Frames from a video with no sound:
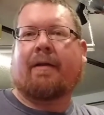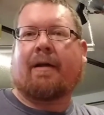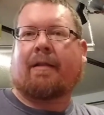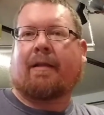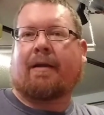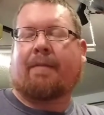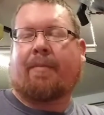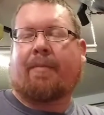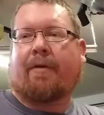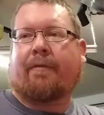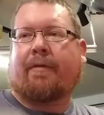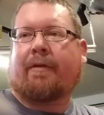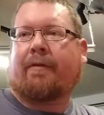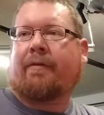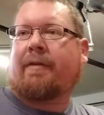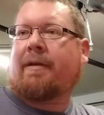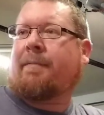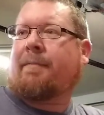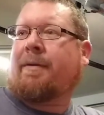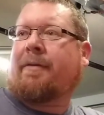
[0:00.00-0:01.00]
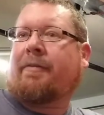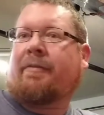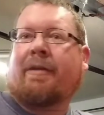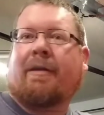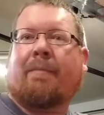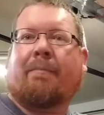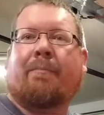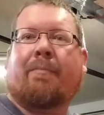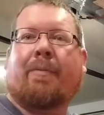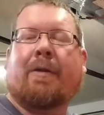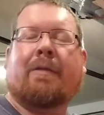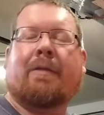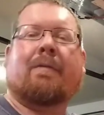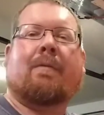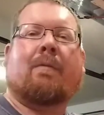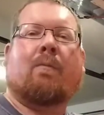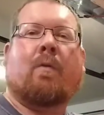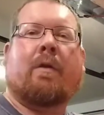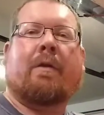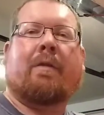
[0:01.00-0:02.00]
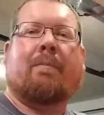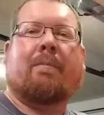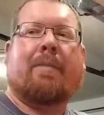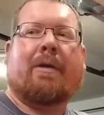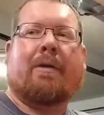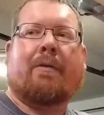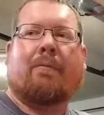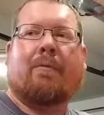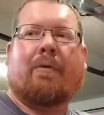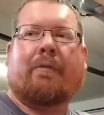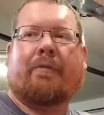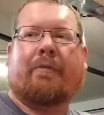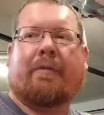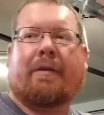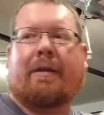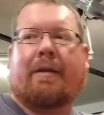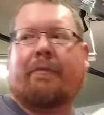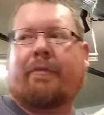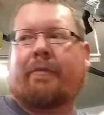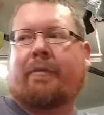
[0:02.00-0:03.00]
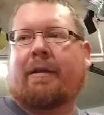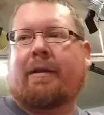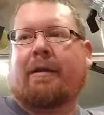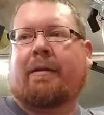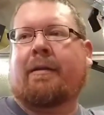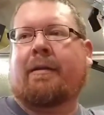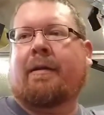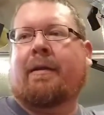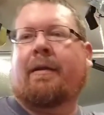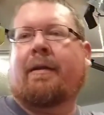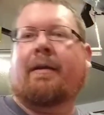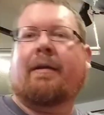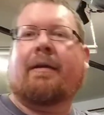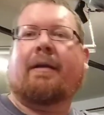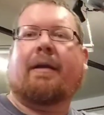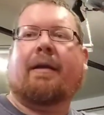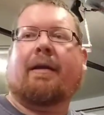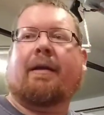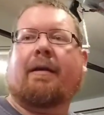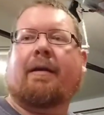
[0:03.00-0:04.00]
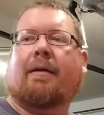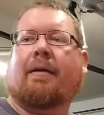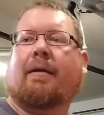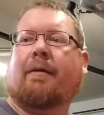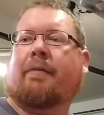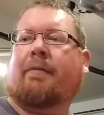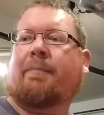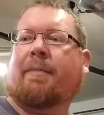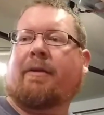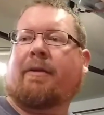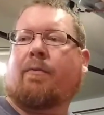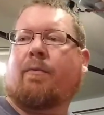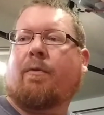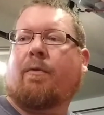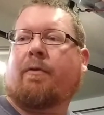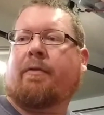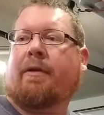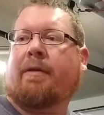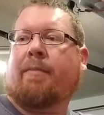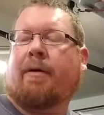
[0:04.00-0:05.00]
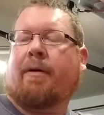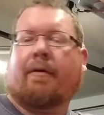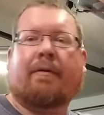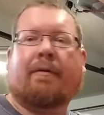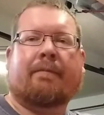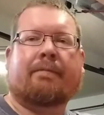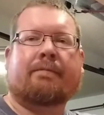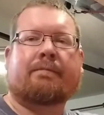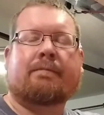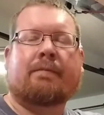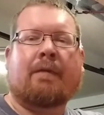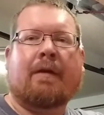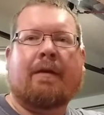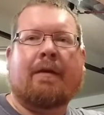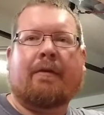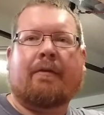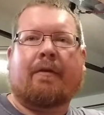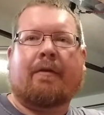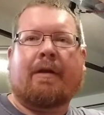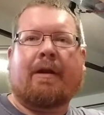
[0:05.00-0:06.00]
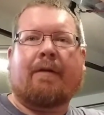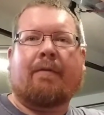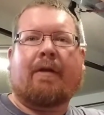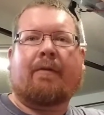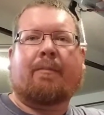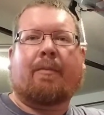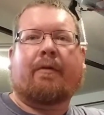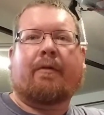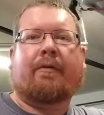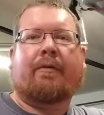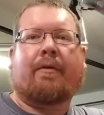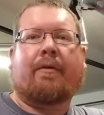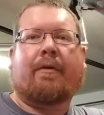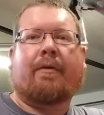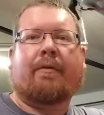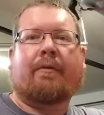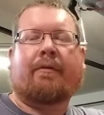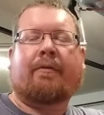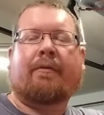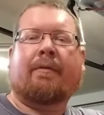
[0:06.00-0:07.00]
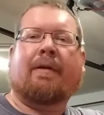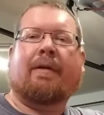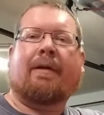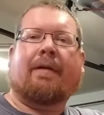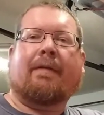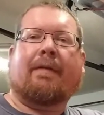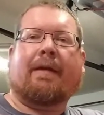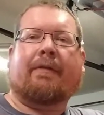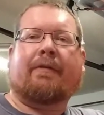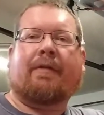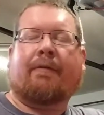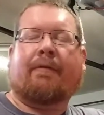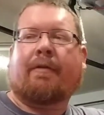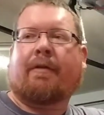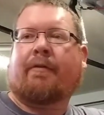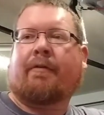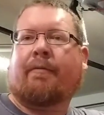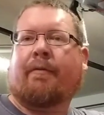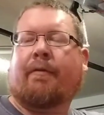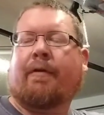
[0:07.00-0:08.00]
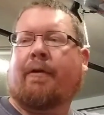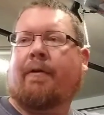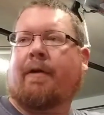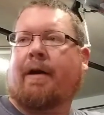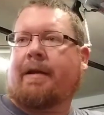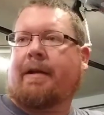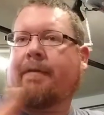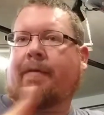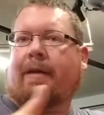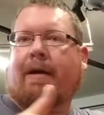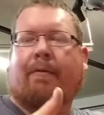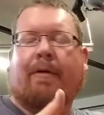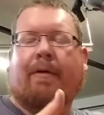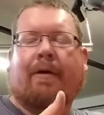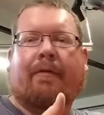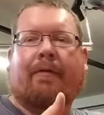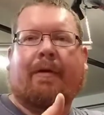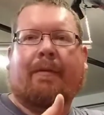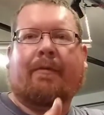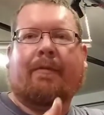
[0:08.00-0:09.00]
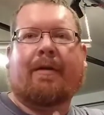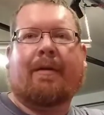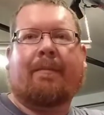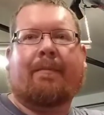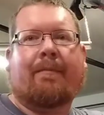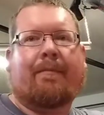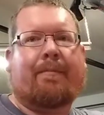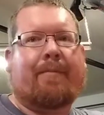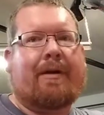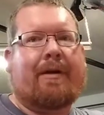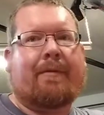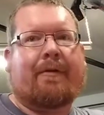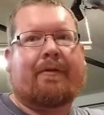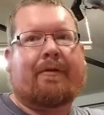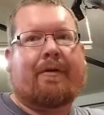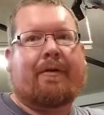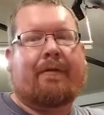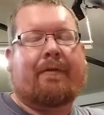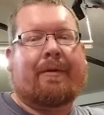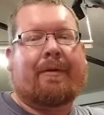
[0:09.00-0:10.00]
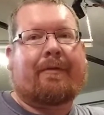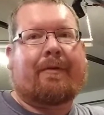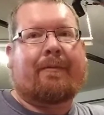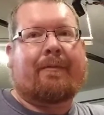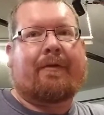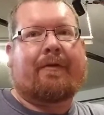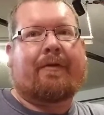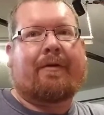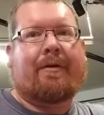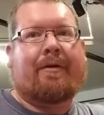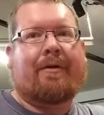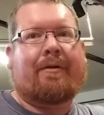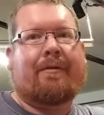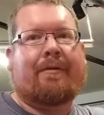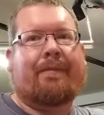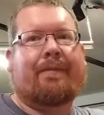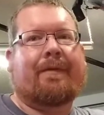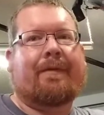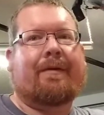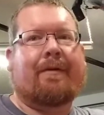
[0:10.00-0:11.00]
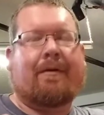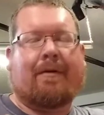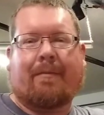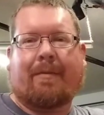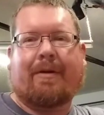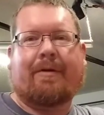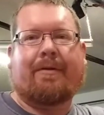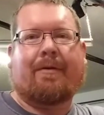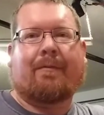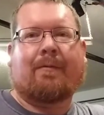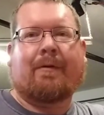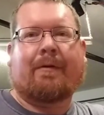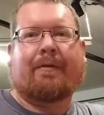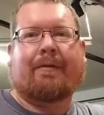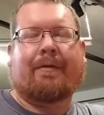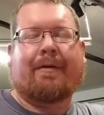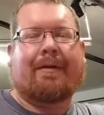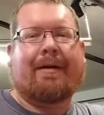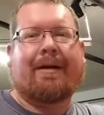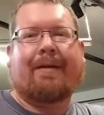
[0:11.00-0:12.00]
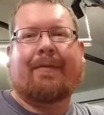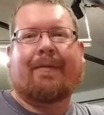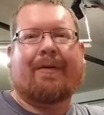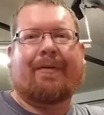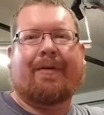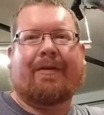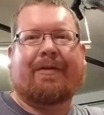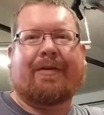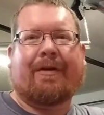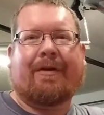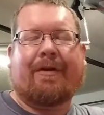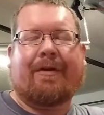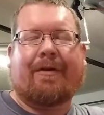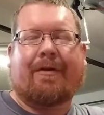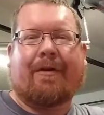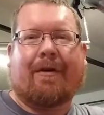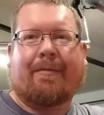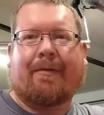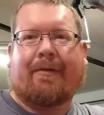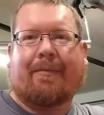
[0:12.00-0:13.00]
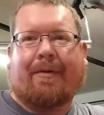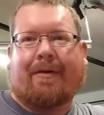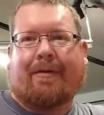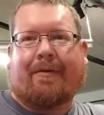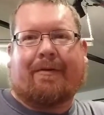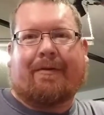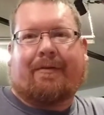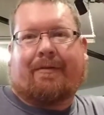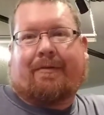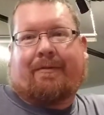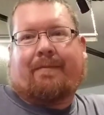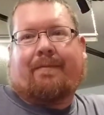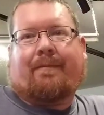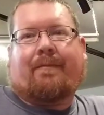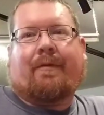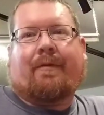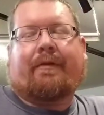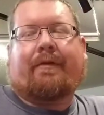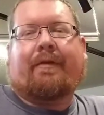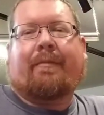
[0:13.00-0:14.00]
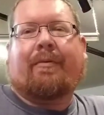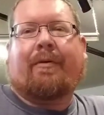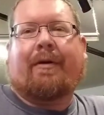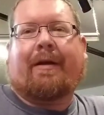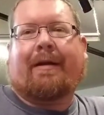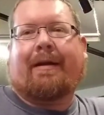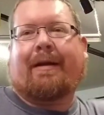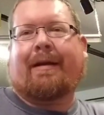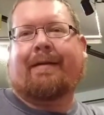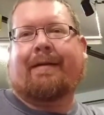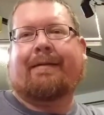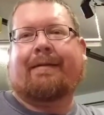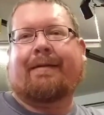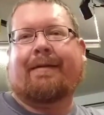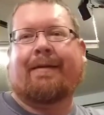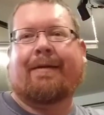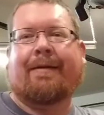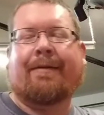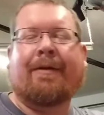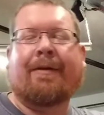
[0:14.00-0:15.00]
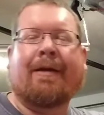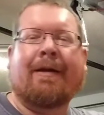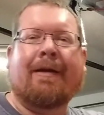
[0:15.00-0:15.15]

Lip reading: Not like perfect step-by-step, but one of the better ones that I've seen. And it's been a quality book. So anyways, boys and girls, that's it for this review. I give that one a thumbs up. Pretty much all the books I'm going to show you are going to be good ones. All right, I'm not going to show you a garbage book because what's the point? Hey, you know.